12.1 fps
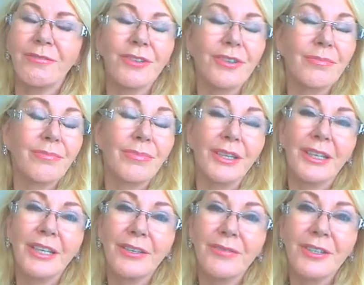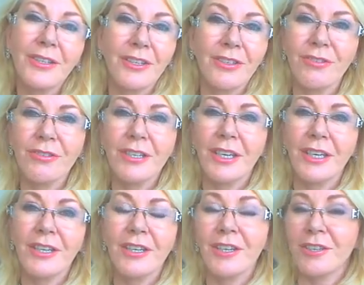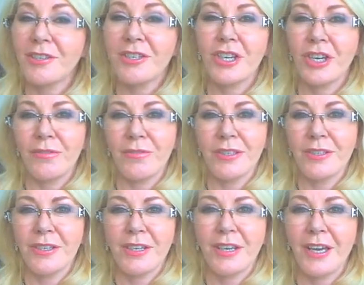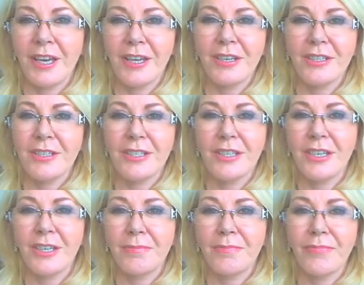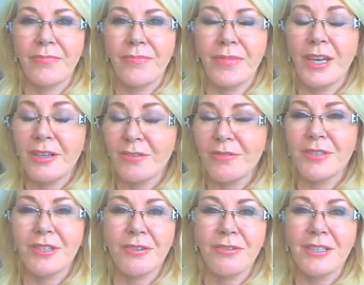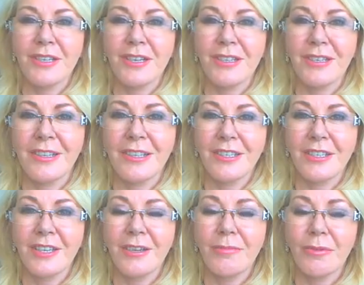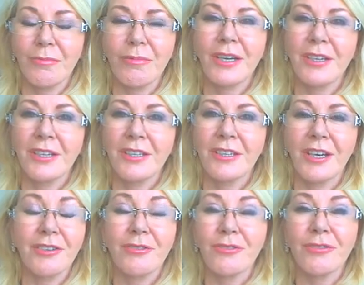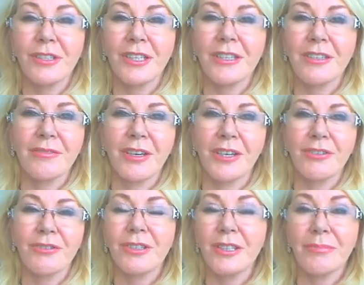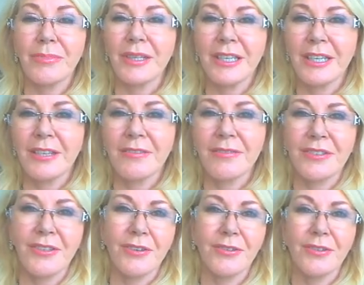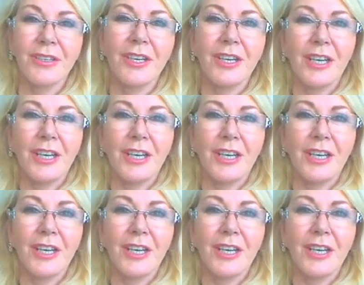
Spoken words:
it, then you can achieve it. And that also is another cliche, but one I truly believe. So